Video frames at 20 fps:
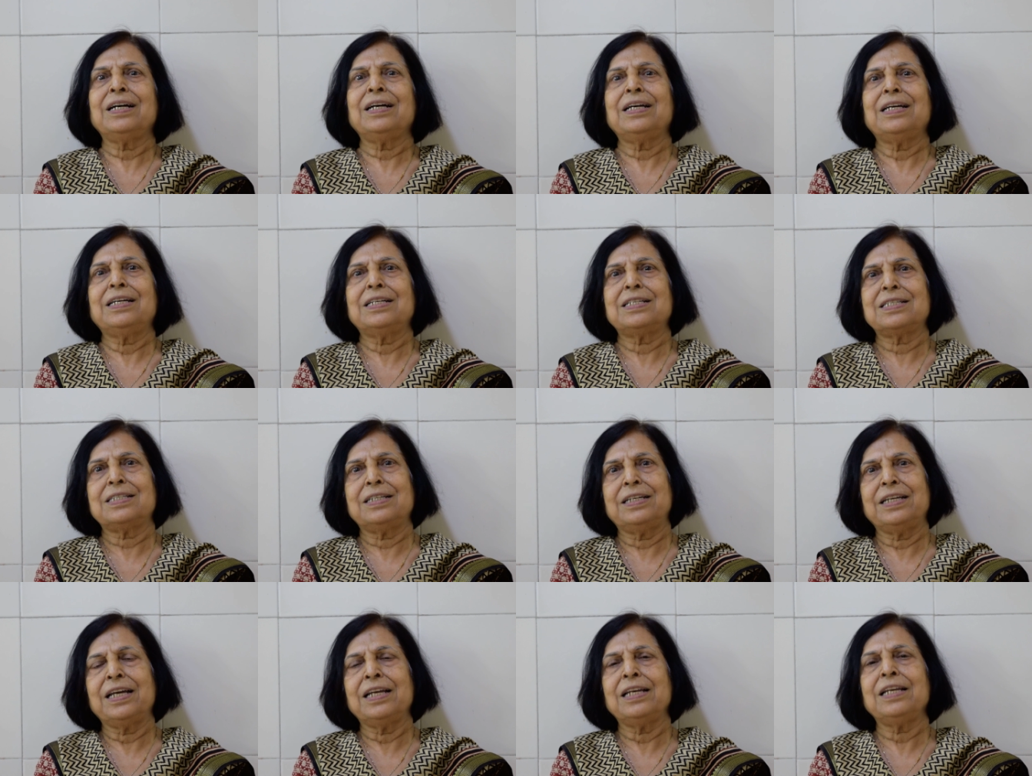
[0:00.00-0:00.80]
It's
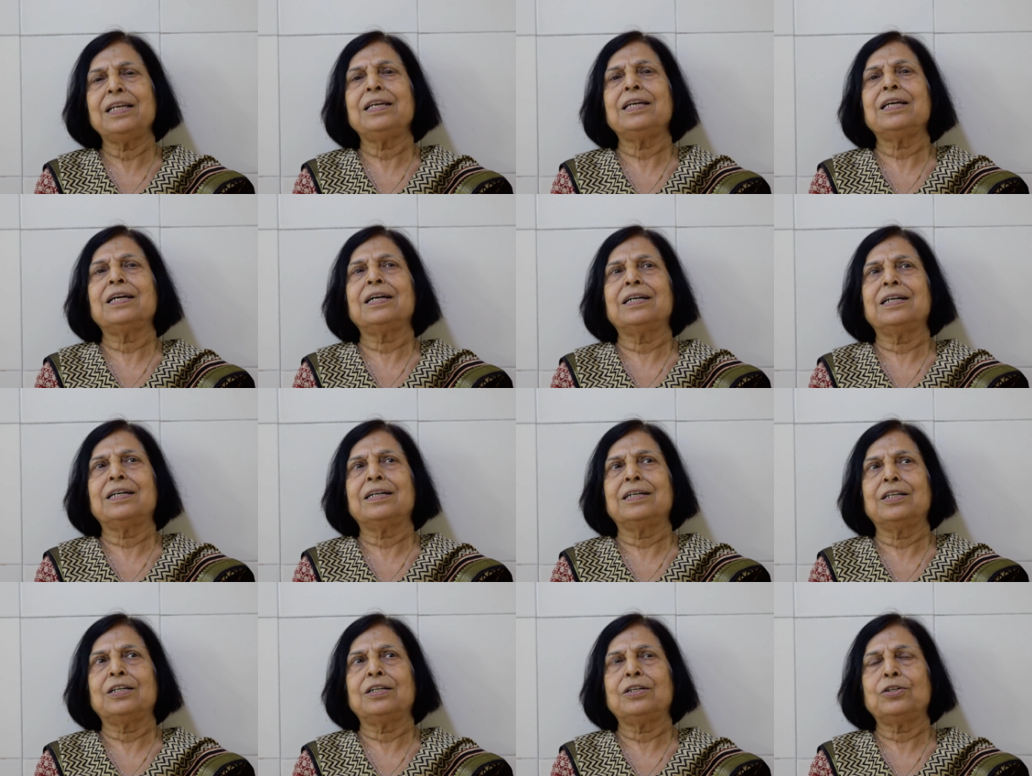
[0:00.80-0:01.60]
really
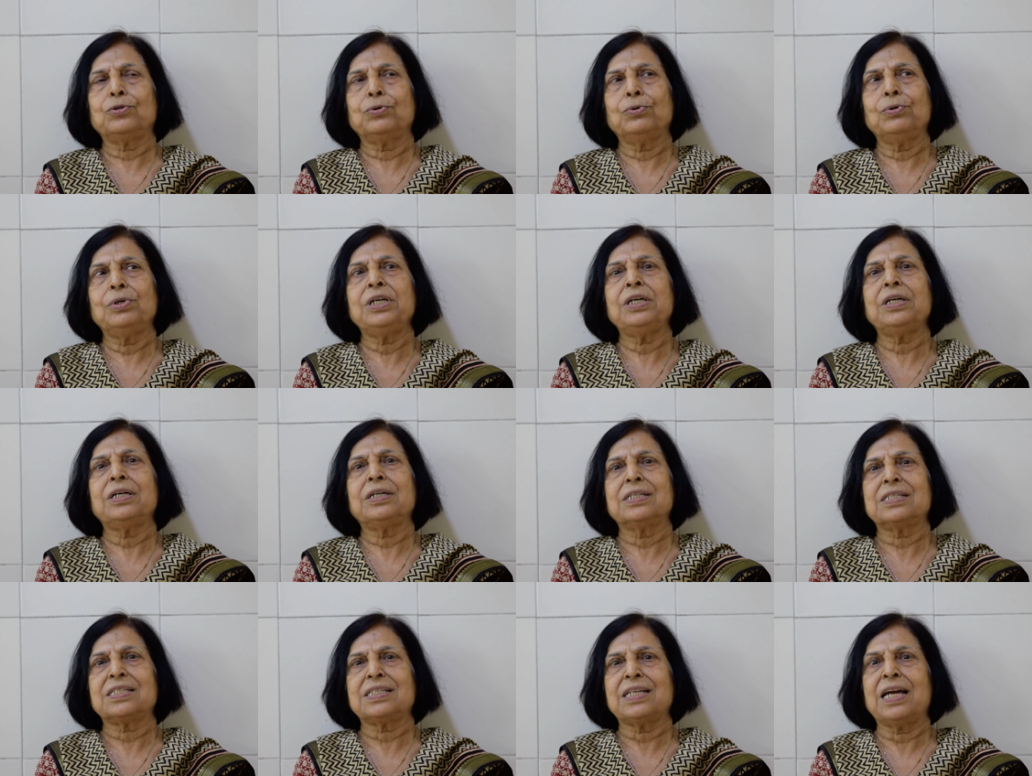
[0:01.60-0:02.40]
uh, truly a
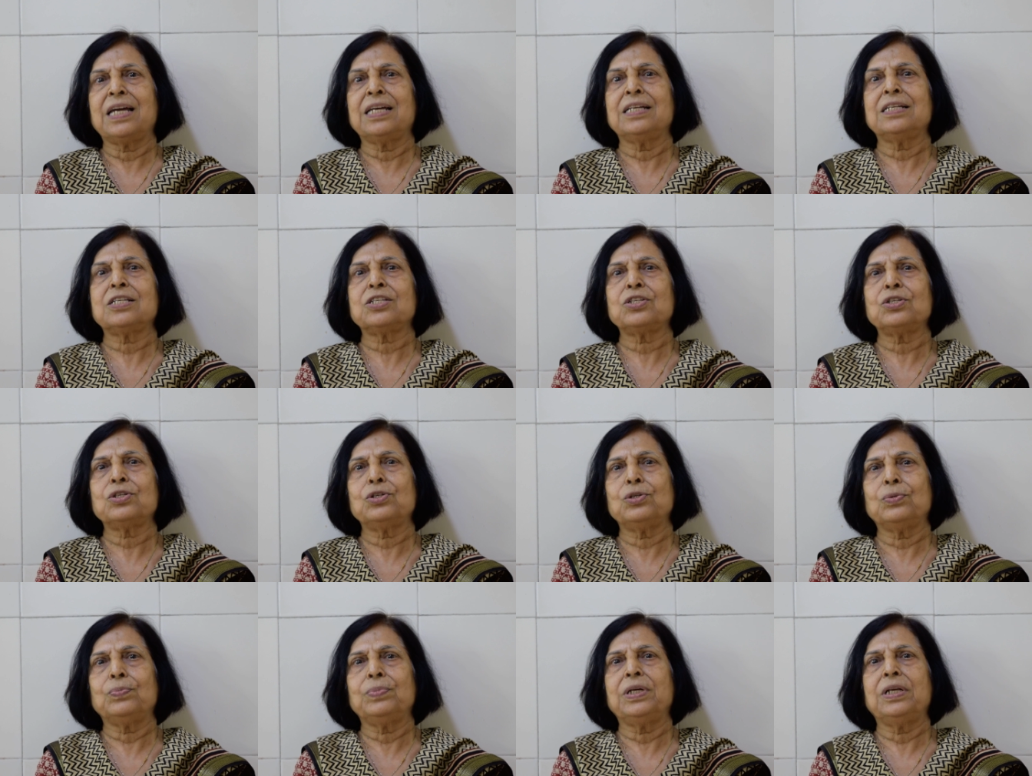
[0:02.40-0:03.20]
science
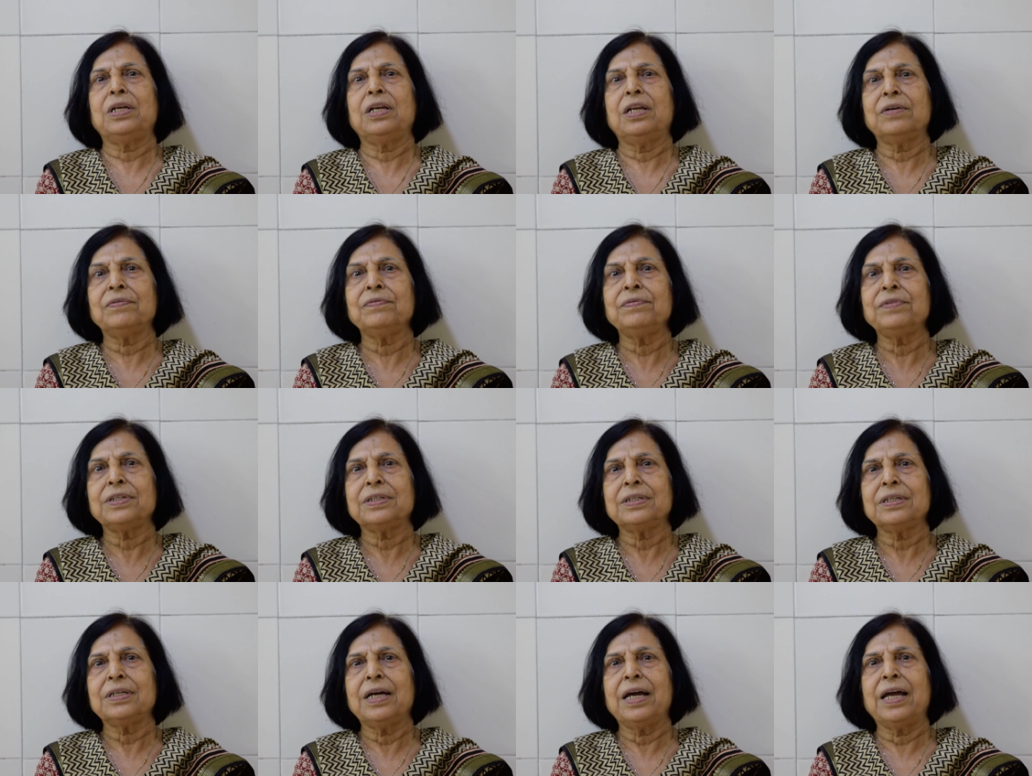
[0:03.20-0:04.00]
to be lived
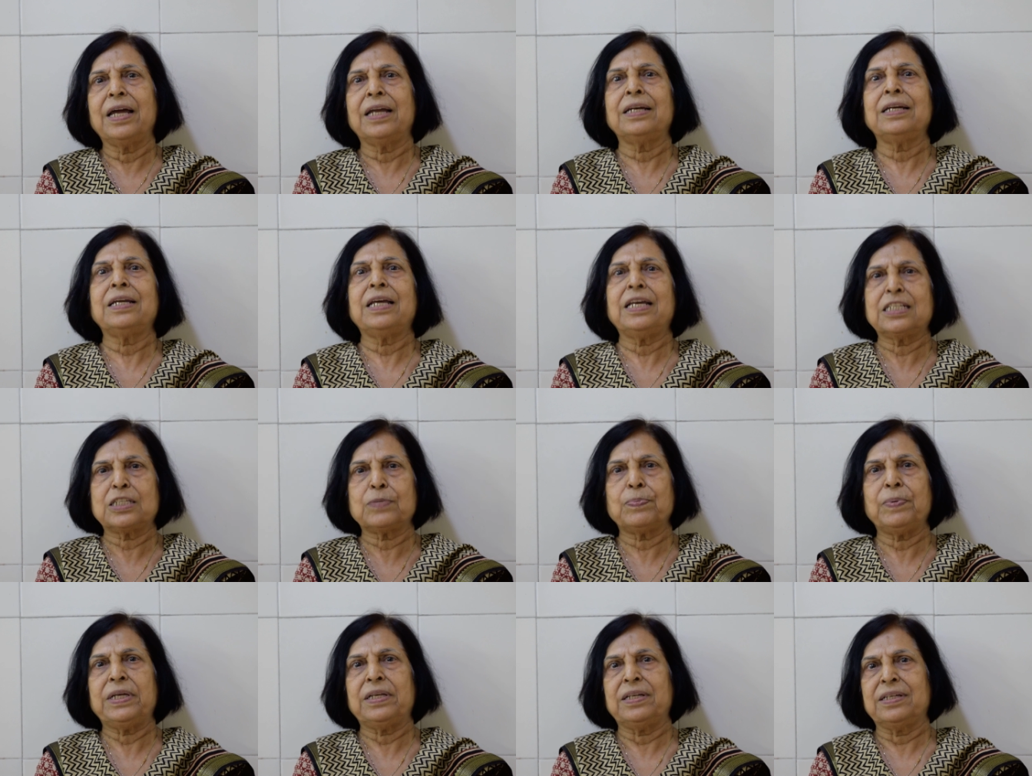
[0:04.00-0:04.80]
and
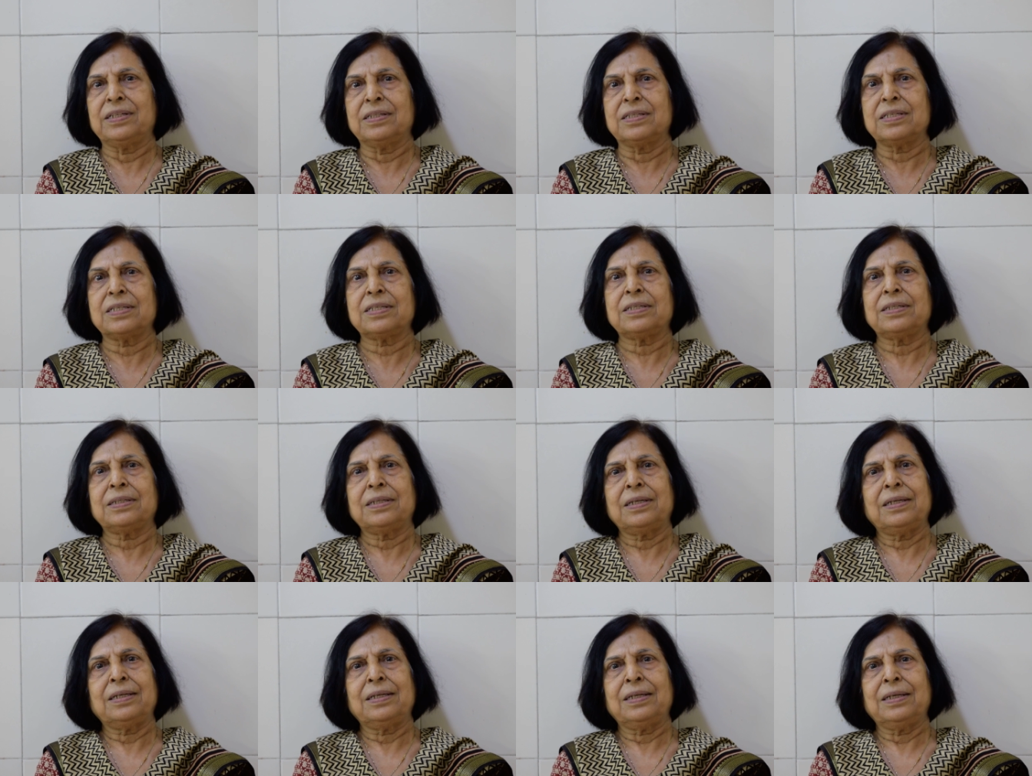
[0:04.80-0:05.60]
experienced.
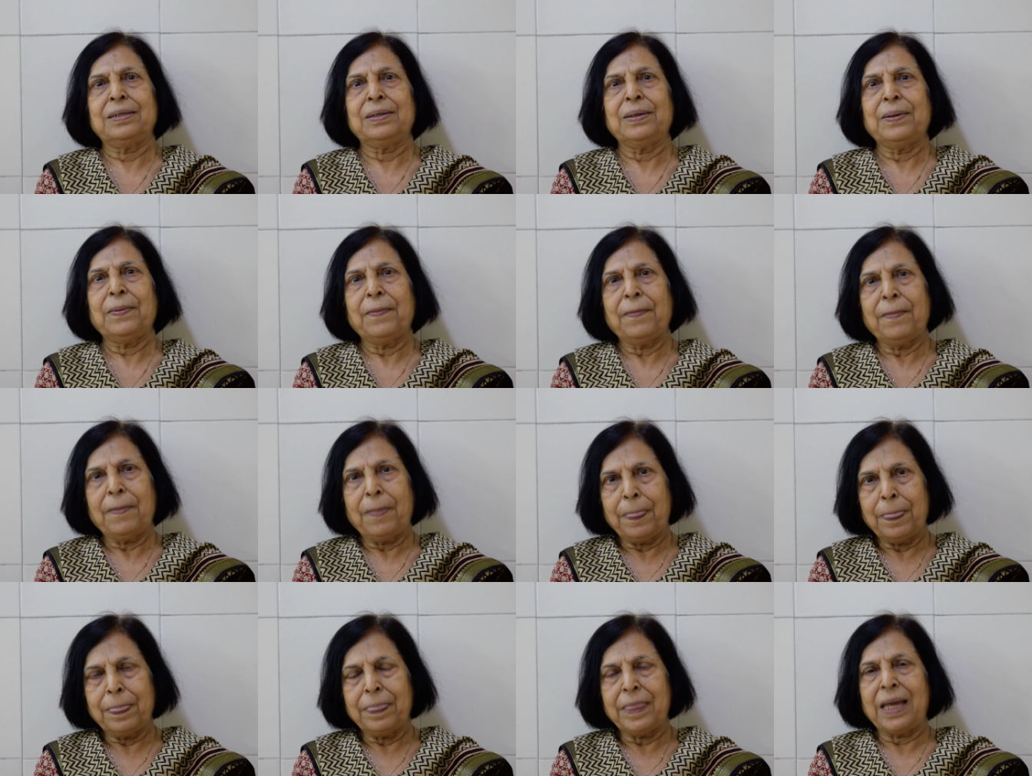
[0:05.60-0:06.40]

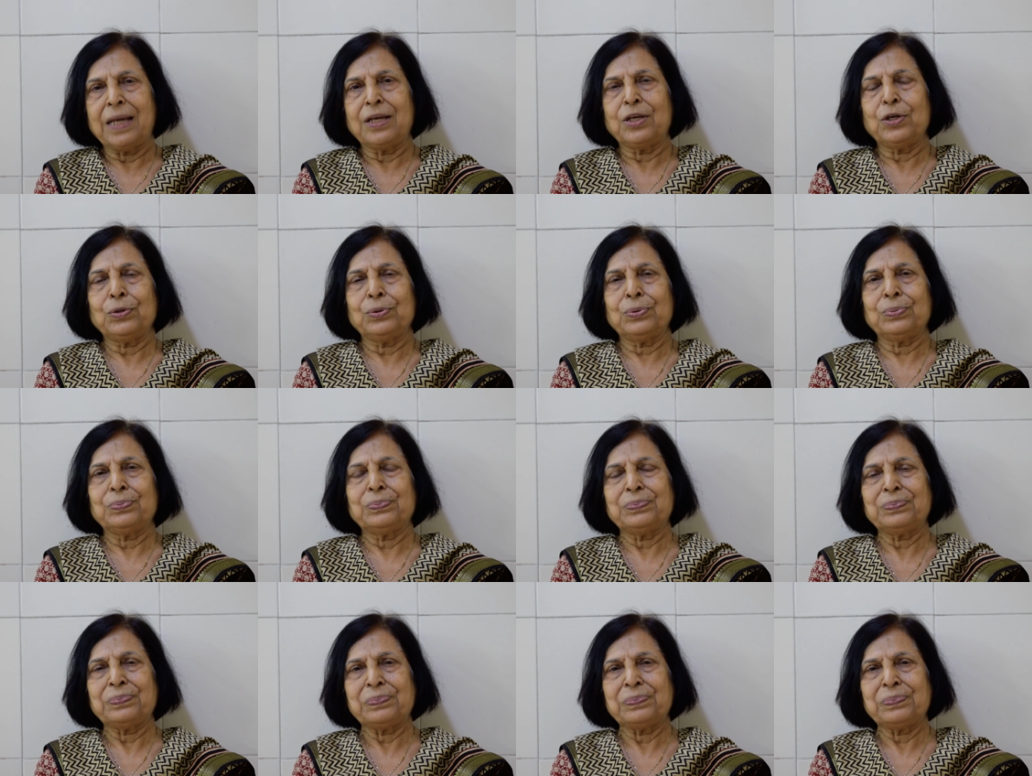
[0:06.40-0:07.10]
Thank you.